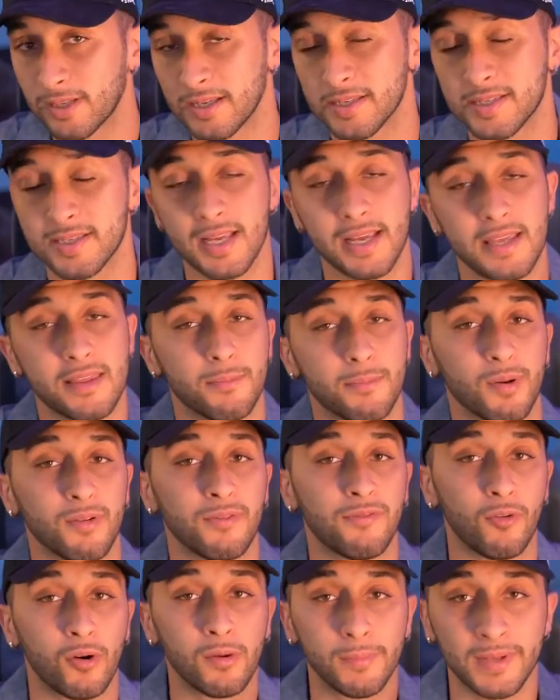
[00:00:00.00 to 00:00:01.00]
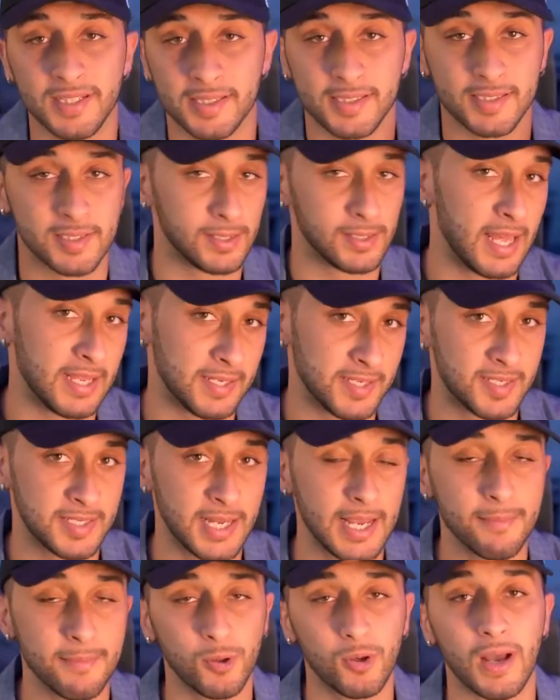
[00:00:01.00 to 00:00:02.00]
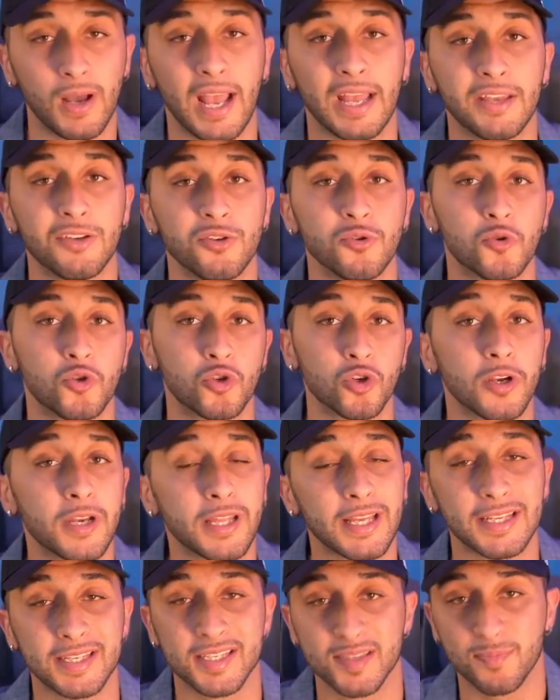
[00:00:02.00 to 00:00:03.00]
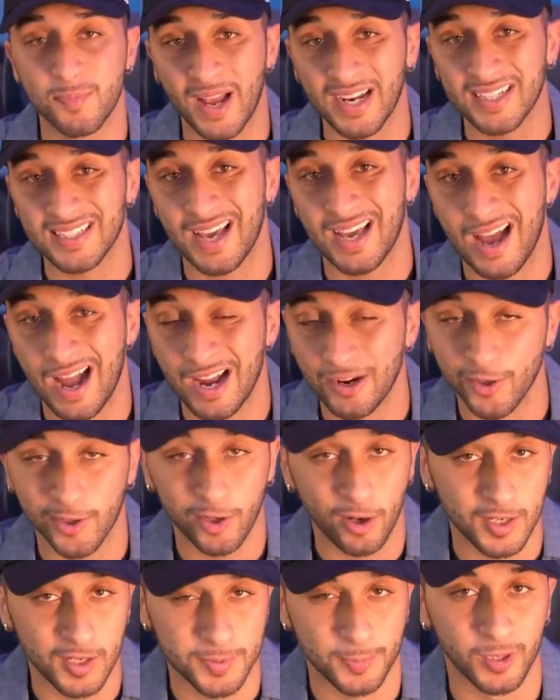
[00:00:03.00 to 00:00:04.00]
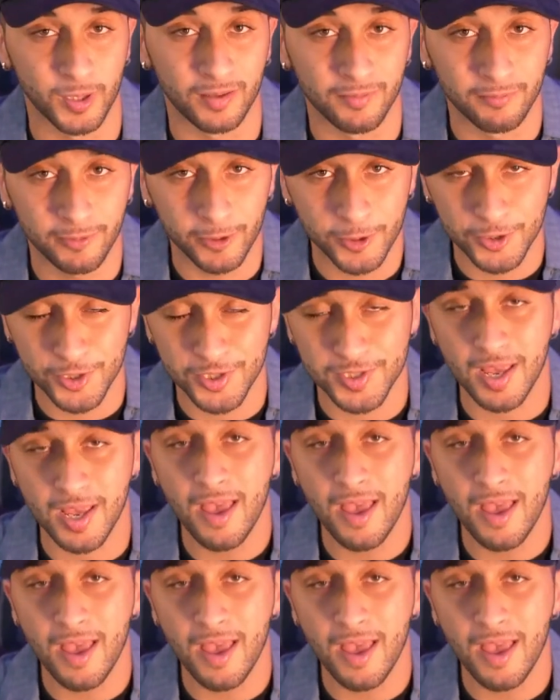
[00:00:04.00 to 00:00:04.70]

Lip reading: does say the performance is less stable and you should expect higher cost per conversions,